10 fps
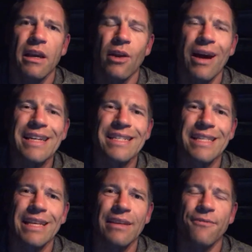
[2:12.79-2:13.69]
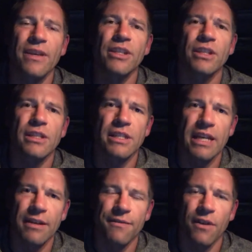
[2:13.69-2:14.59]
you know, as the features
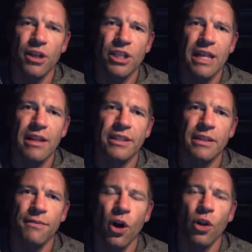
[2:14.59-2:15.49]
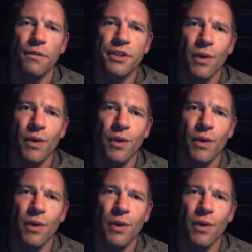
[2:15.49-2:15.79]
and functionality evolves,